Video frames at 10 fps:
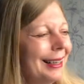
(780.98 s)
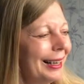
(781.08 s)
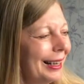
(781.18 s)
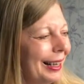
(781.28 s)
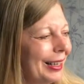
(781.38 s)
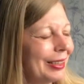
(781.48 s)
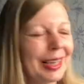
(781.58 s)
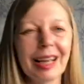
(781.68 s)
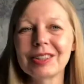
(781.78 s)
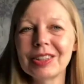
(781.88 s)
uh, you
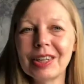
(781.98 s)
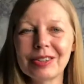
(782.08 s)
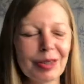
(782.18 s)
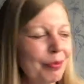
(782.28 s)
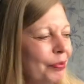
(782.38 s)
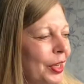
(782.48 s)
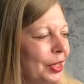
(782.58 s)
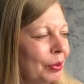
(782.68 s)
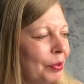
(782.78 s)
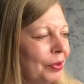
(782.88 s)
can change the
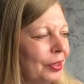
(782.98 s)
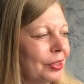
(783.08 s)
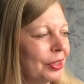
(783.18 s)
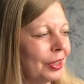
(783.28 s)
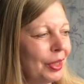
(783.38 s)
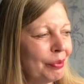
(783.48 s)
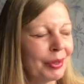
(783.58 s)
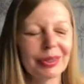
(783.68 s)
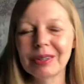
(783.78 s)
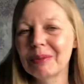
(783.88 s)
needle position on it,
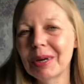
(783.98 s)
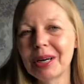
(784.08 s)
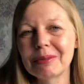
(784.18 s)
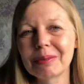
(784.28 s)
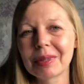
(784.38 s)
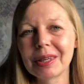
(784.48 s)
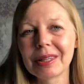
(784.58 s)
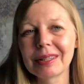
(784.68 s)
but apart from that,